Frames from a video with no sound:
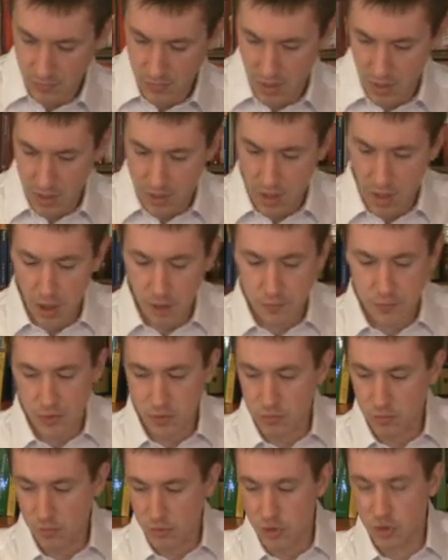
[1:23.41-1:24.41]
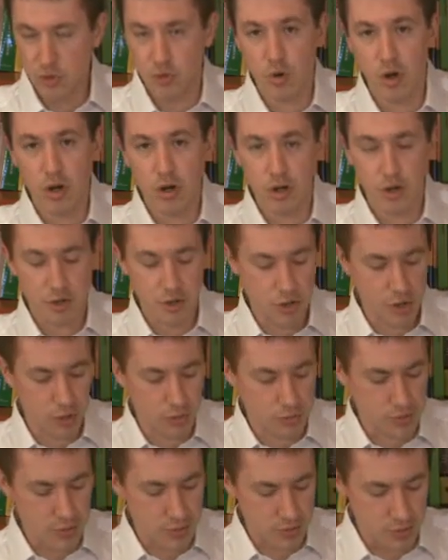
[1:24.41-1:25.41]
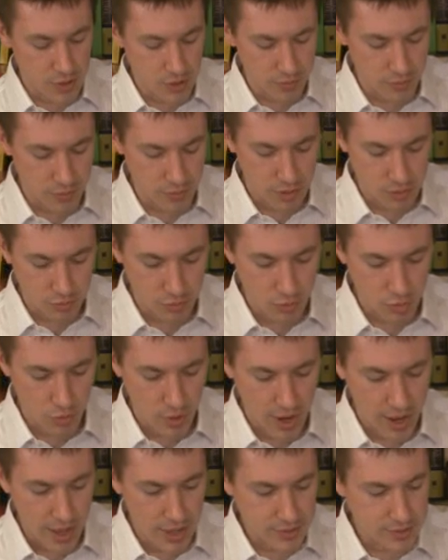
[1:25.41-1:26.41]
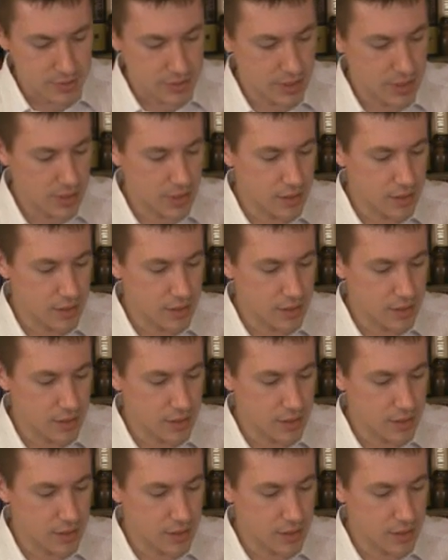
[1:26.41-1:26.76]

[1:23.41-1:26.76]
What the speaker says: often stronger notes than grass.